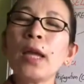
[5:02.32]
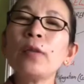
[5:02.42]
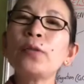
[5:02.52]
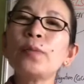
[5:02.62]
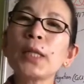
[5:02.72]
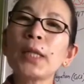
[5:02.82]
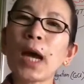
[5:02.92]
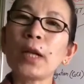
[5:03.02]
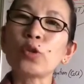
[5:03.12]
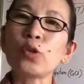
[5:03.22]
N15
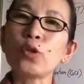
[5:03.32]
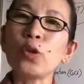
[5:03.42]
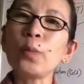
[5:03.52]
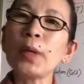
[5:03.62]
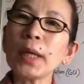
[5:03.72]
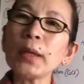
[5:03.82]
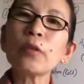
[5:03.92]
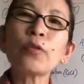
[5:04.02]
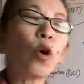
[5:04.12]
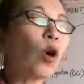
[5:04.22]
isotope in
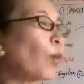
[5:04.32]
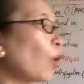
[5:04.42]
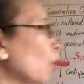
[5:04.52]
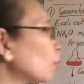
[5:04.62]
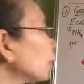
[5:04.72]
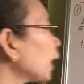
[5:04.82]
the form of